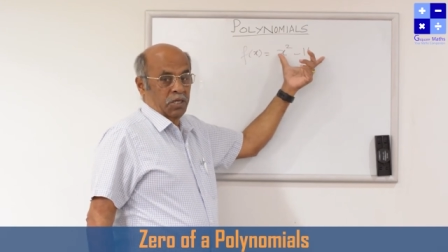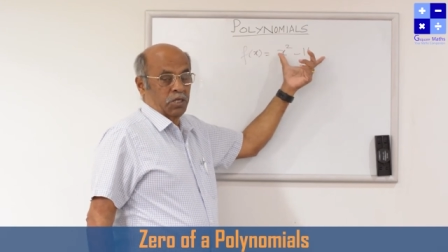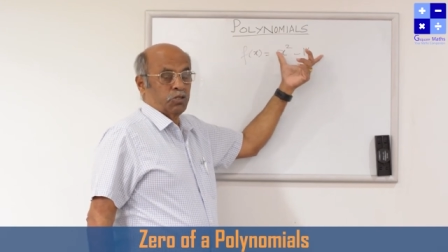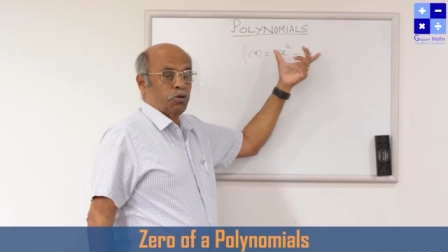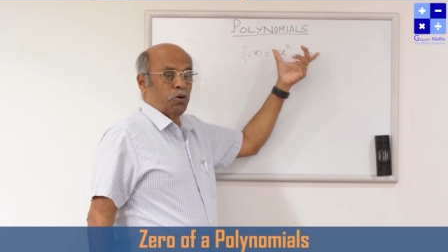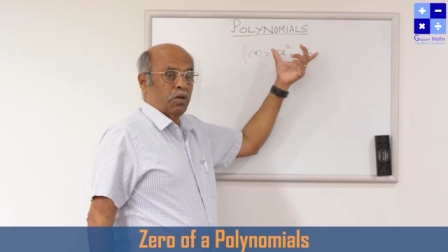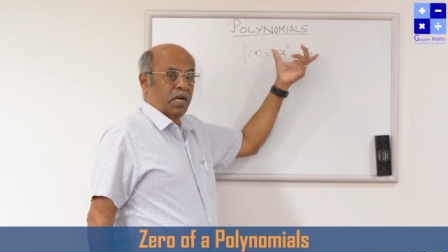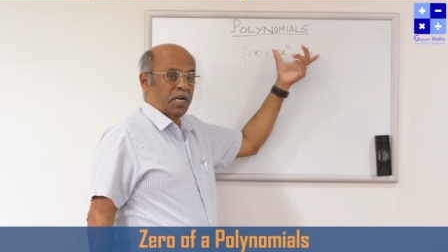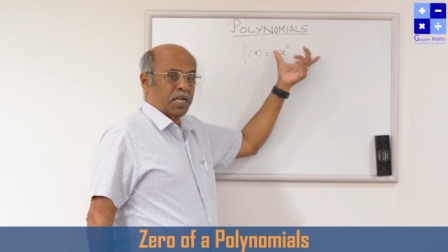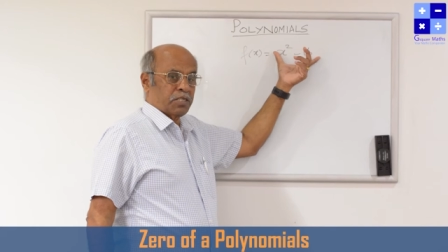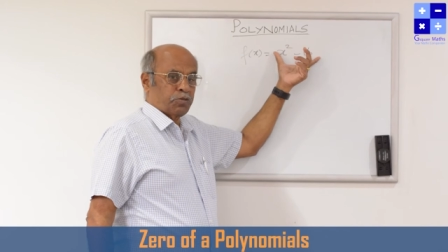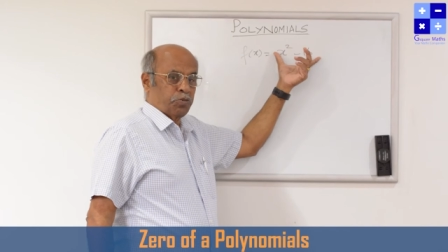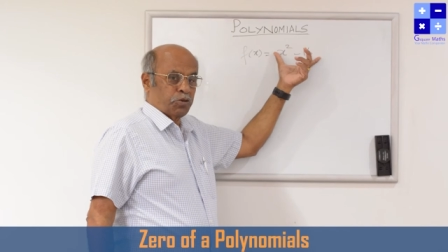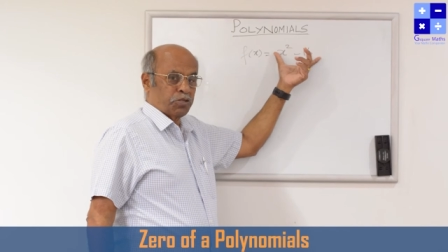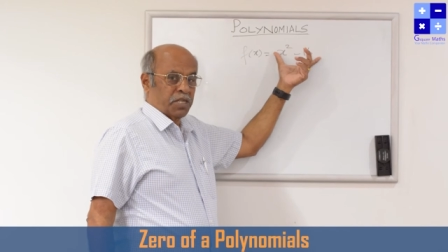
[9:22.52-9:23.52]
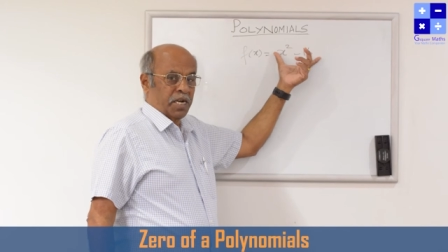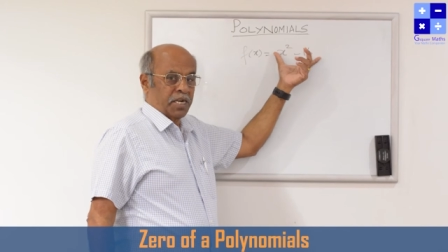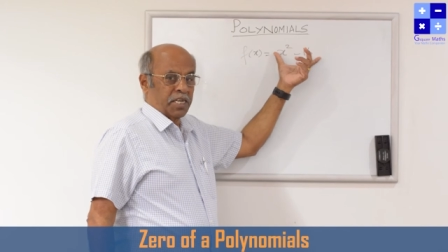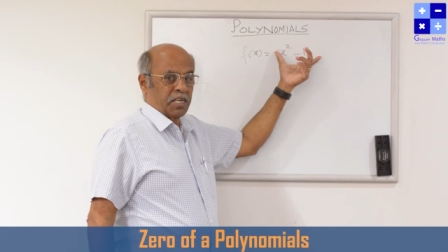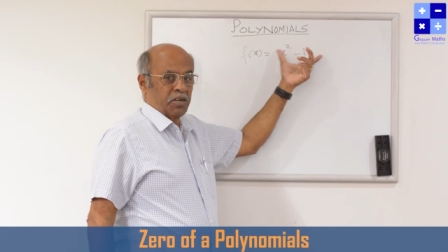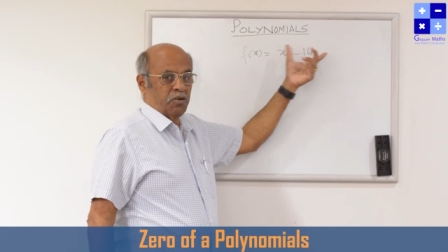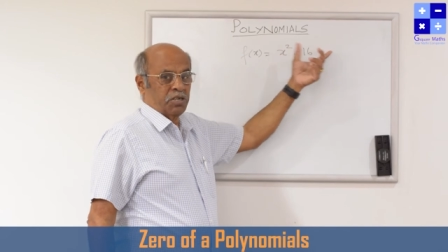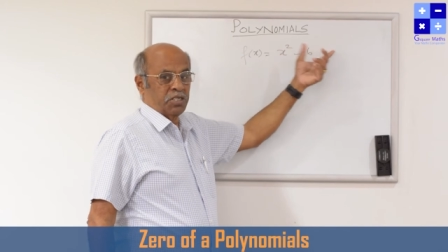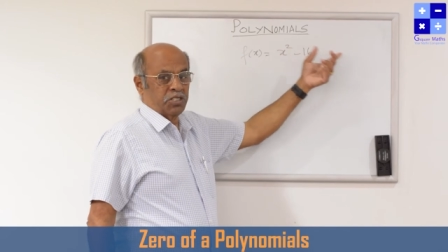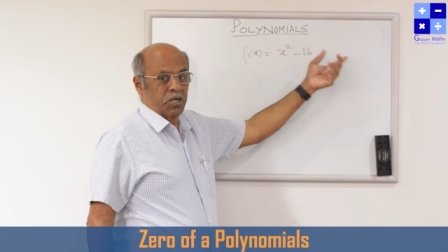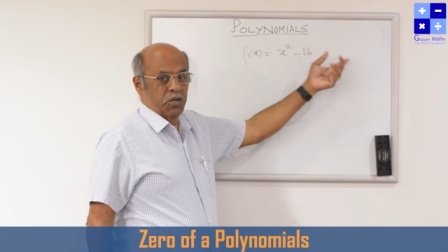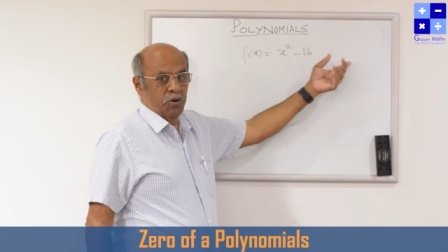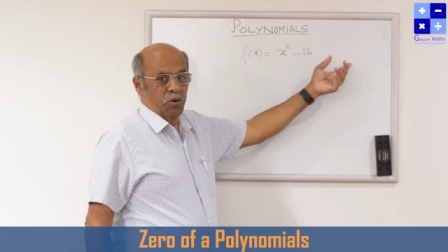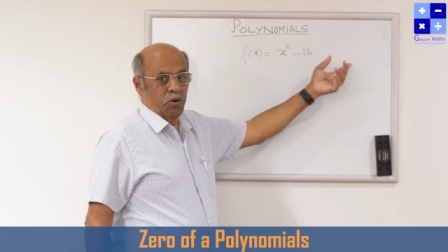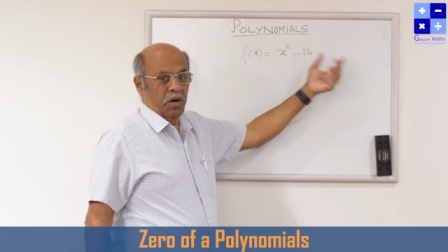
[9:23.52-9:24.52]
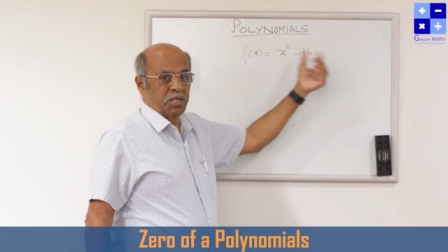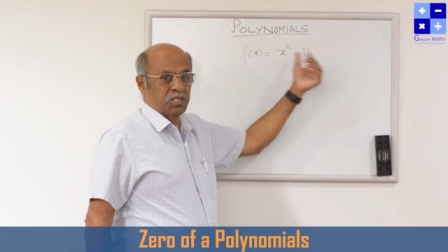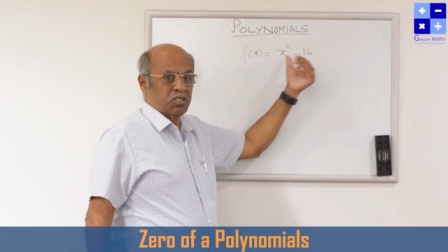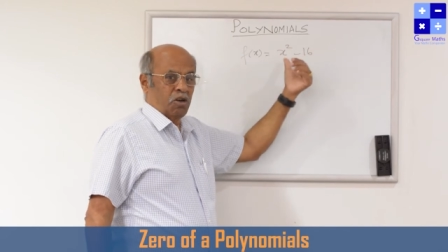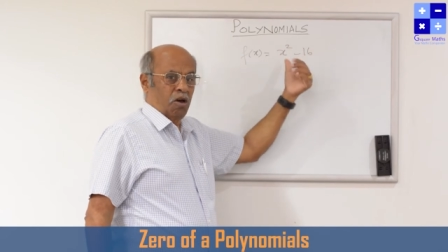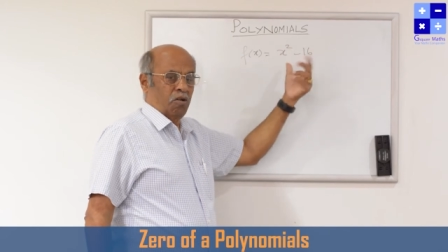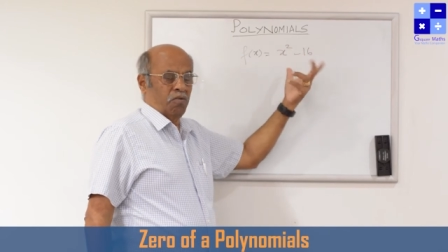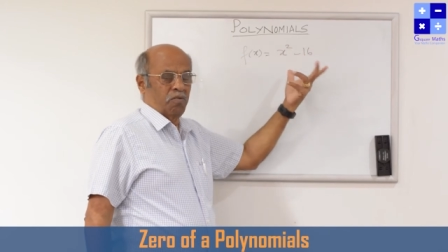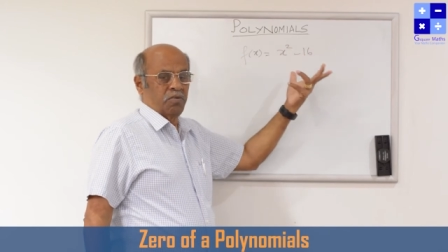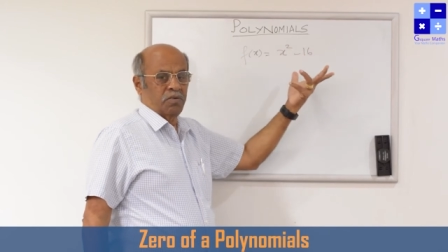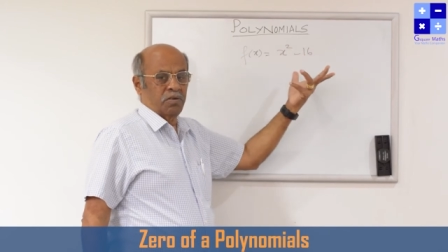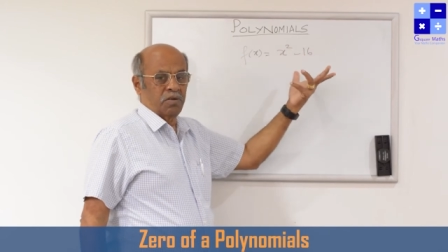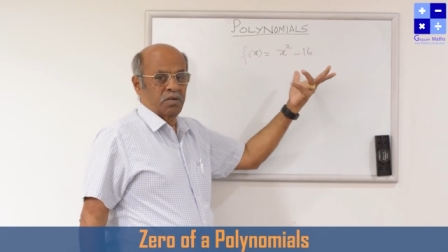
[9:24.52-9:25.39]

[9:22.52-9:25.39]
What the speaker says: So let us put that equal to 0 and solve.